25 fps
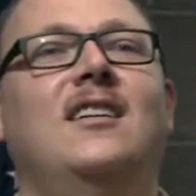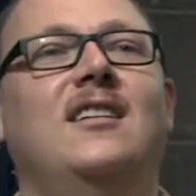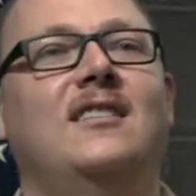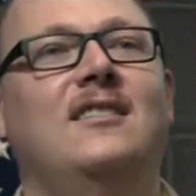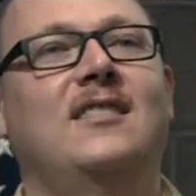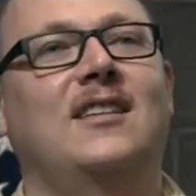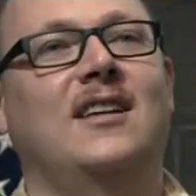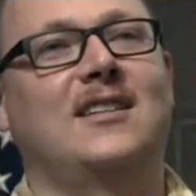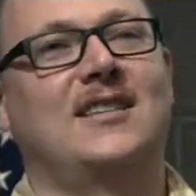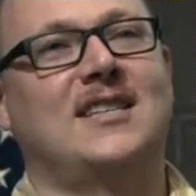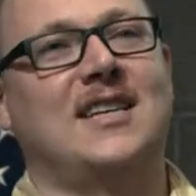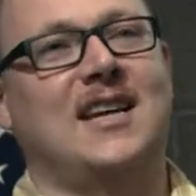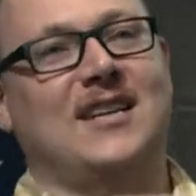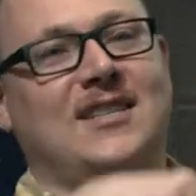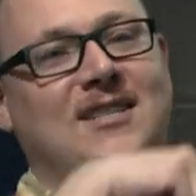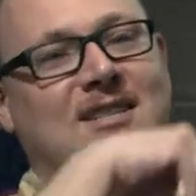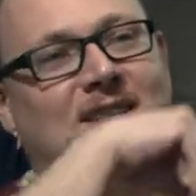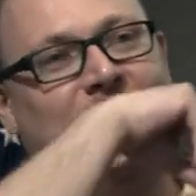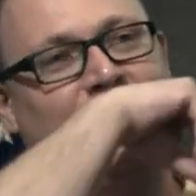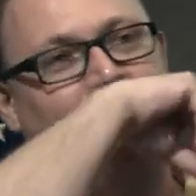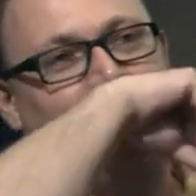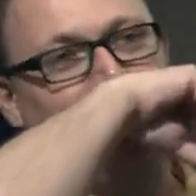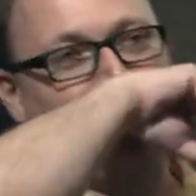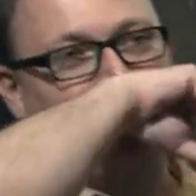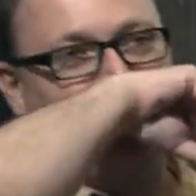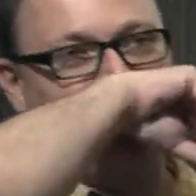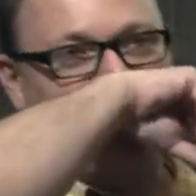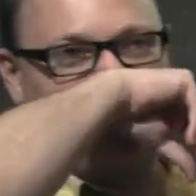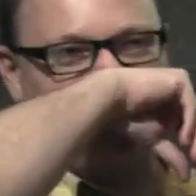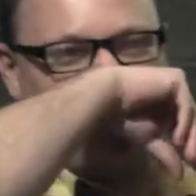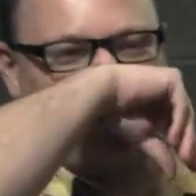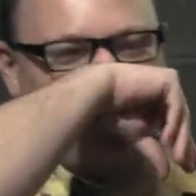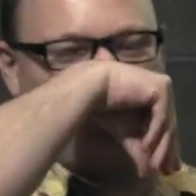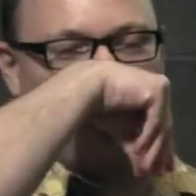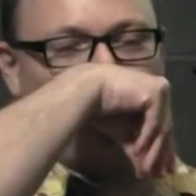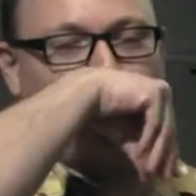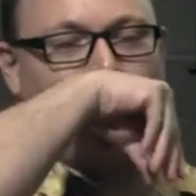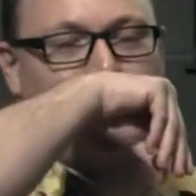That's actually humorous,
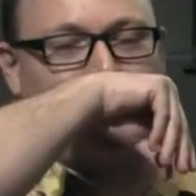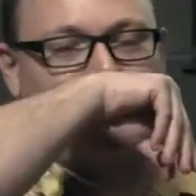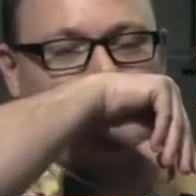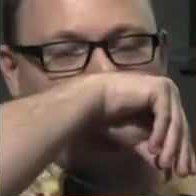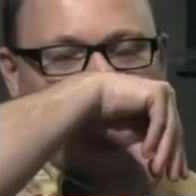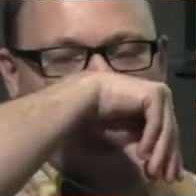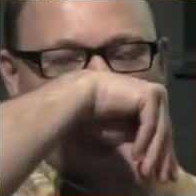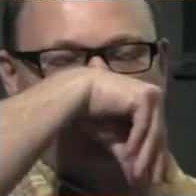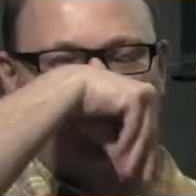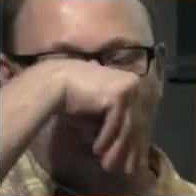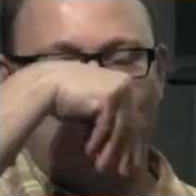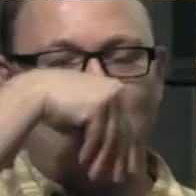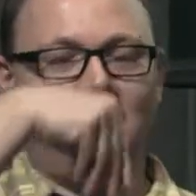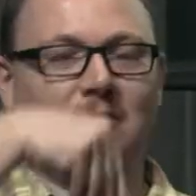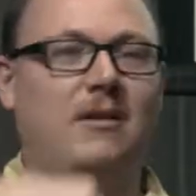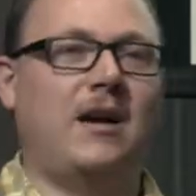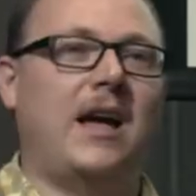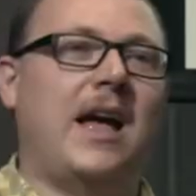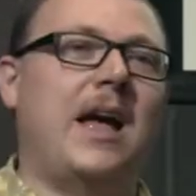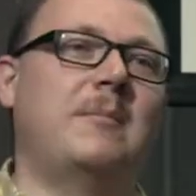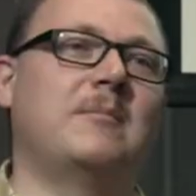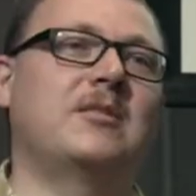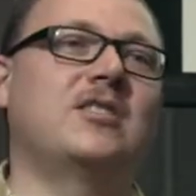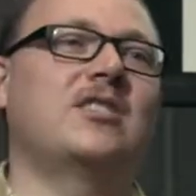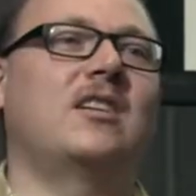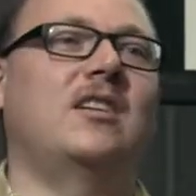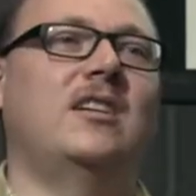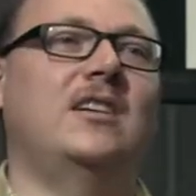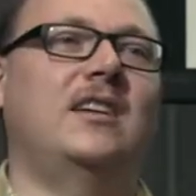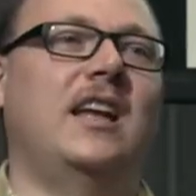but no, Amazon,